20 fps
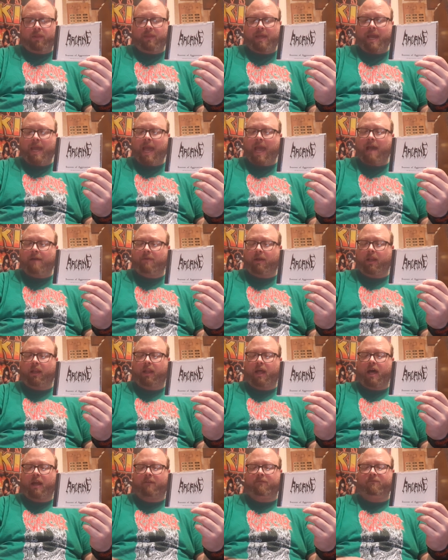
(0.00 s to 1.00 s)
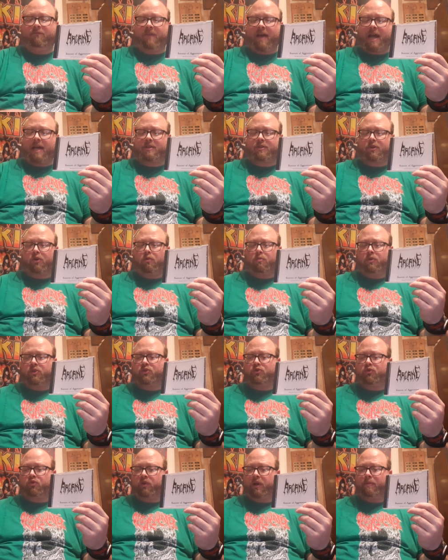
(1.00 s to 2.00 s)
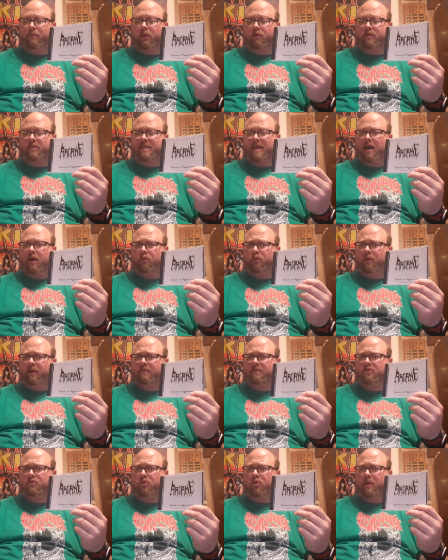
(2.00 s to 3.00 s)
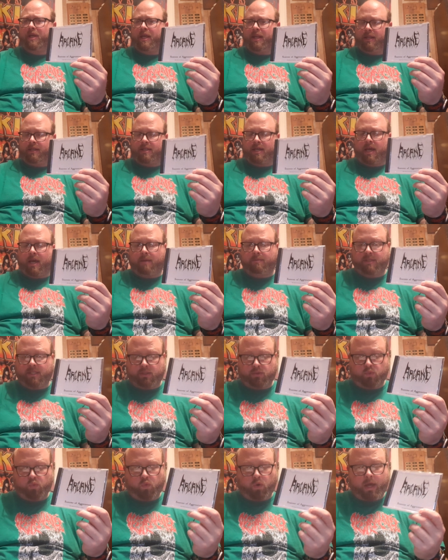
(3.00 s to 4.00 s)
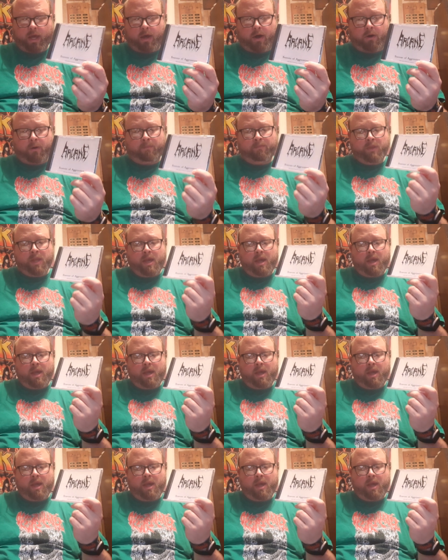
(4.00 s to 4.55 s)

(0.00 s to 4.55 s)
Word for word: they have a lot of faster almost tremolo style riffs thrown in at times as well